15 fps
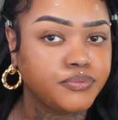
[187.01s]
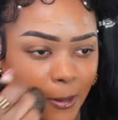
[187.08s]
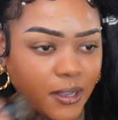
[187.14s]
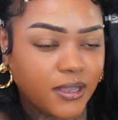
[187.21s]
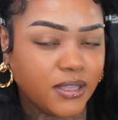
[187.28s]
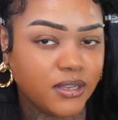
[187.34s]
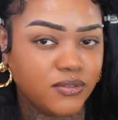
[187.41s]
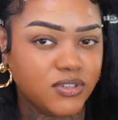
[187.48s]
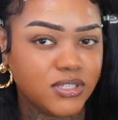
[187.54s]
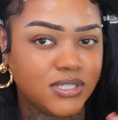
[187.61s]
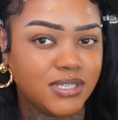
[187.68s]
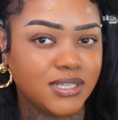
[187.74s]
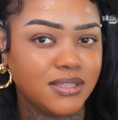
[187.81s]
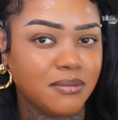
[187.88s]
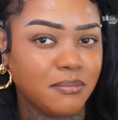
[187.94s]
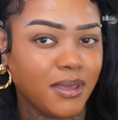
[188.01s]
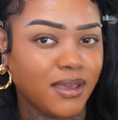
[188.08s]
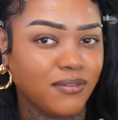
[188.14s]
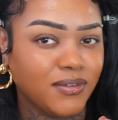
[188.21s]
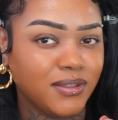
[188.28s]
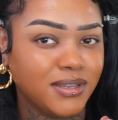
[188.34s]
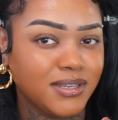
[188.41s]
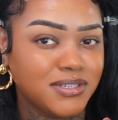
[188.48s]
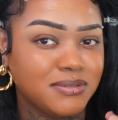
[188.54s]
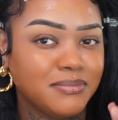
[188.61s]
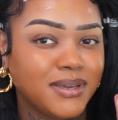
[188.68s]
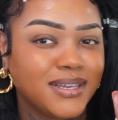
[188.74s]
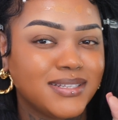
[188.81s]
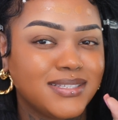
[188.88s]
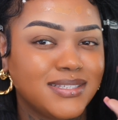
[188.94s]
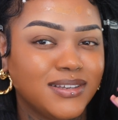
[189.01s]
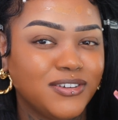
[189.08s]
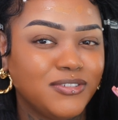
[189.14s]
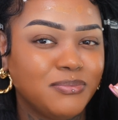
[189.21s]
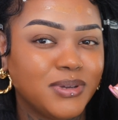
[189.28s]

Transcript: I could have just did the MAC foundation by itself,